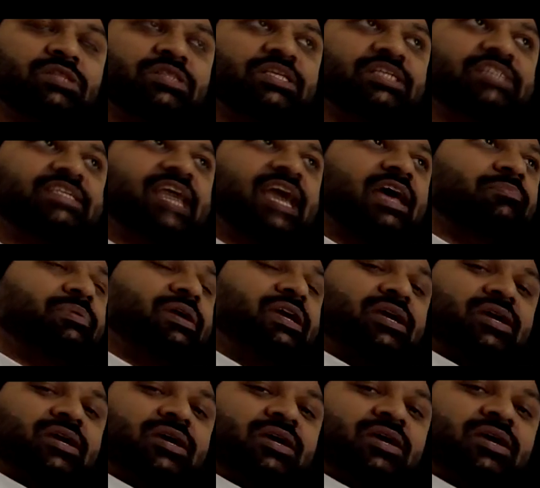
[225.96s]
this can
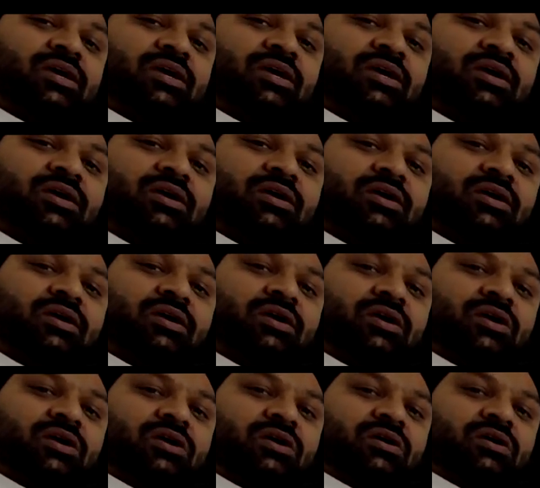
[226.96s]
be
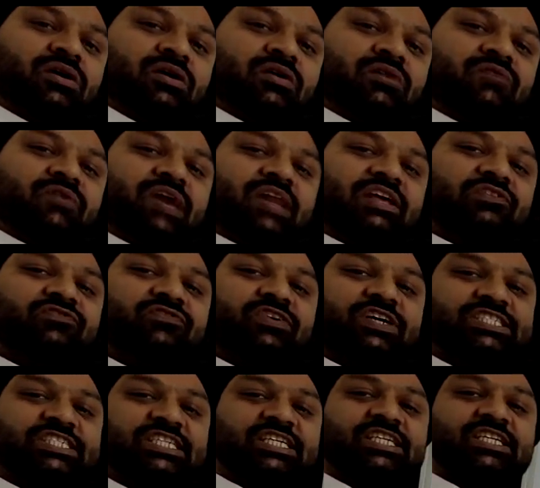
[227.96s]
very
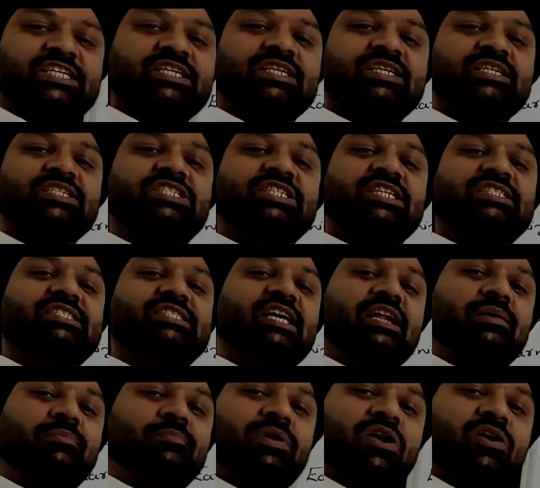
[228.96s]
fuzzy, just the
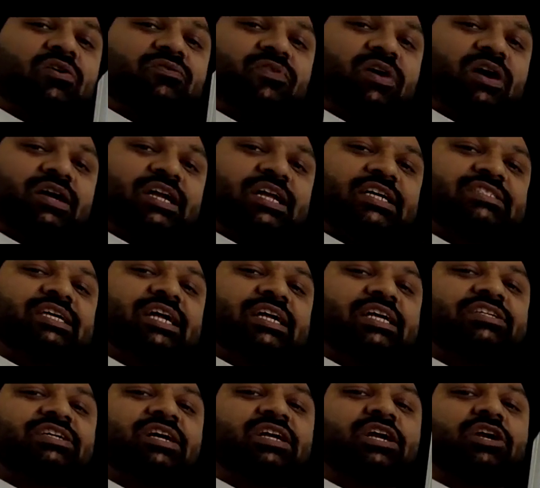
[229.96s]
number of earnings, that
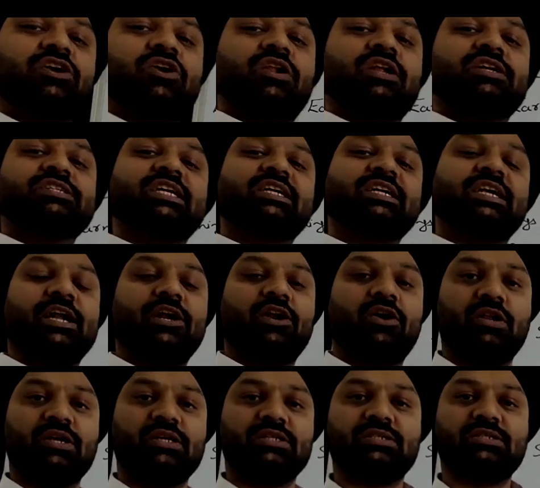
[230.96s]
is $100 and $10.
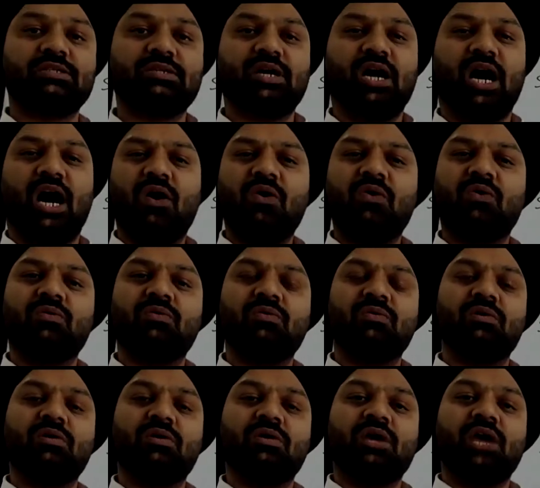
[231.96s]
How?
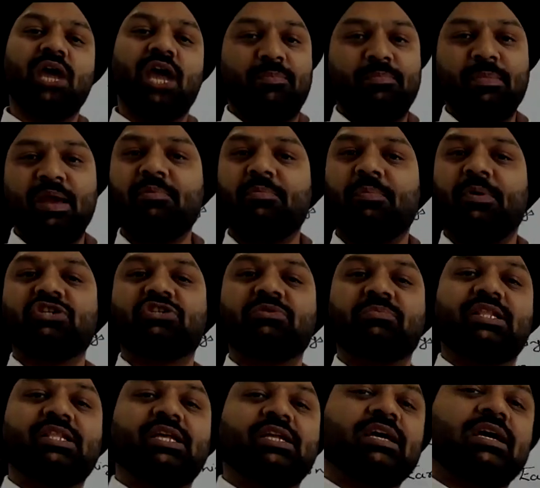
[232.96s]
It may be
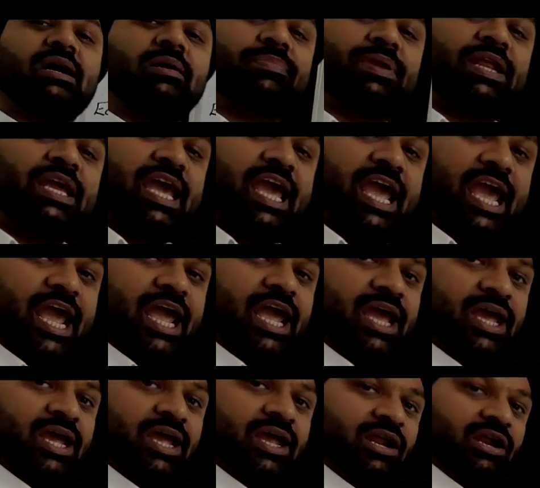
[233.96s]
possible that the company
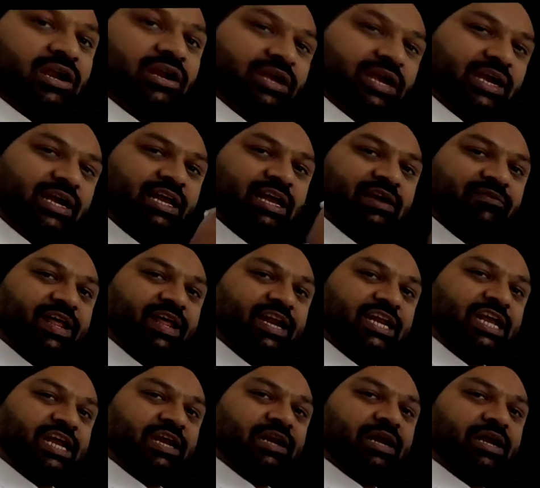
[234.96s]
A didn't give
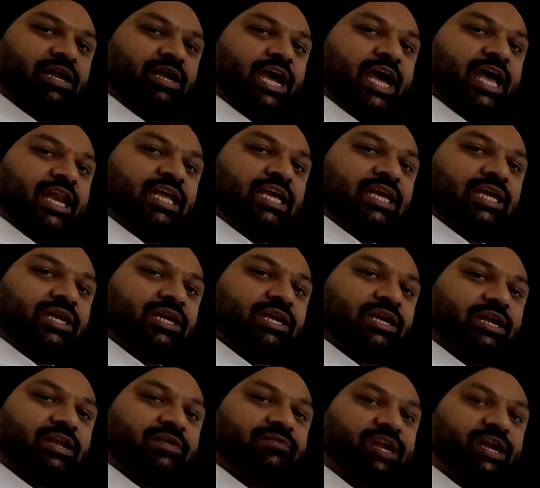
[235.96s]
any
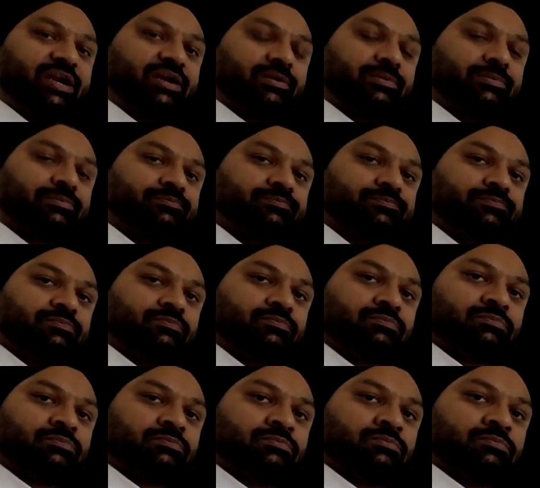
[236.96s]
dividend.
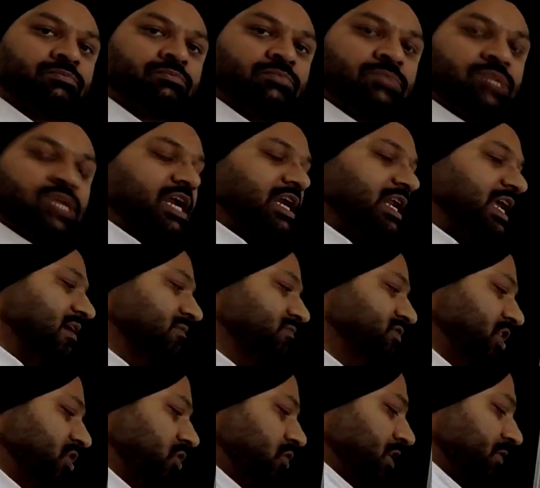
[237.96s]
It gave
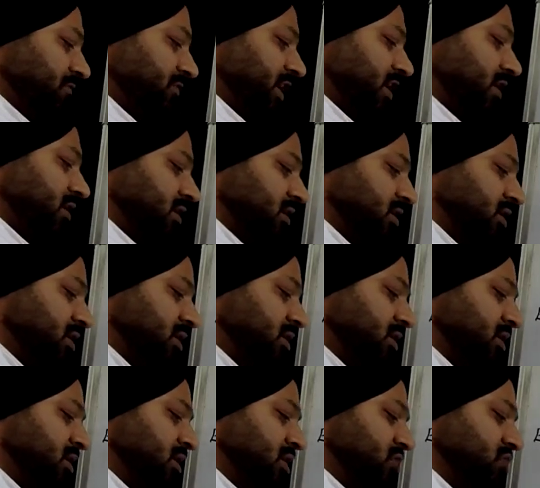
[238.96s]
zero dividend.
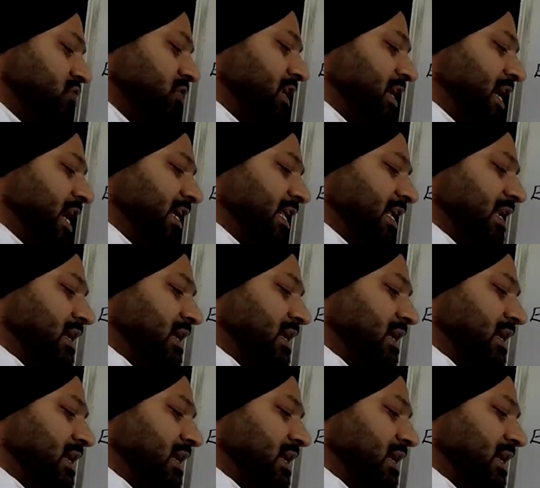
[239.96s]
So the net